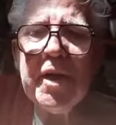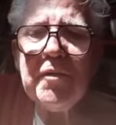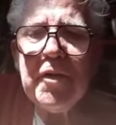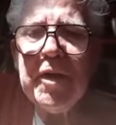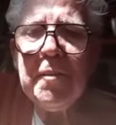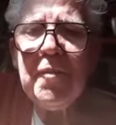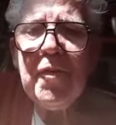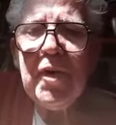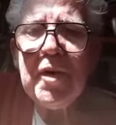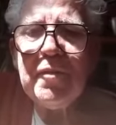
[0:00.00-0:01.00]
ever give him
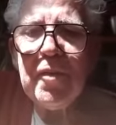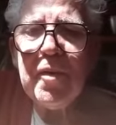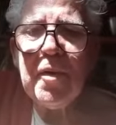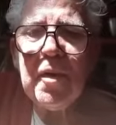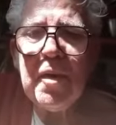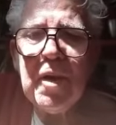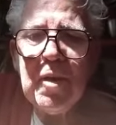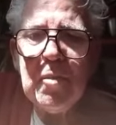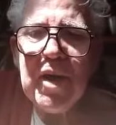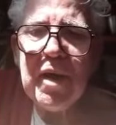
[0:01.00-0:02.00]
credit for
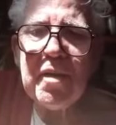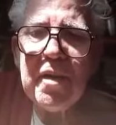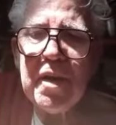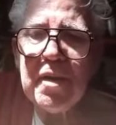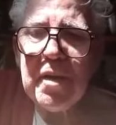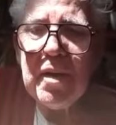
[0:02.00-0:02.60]
back then.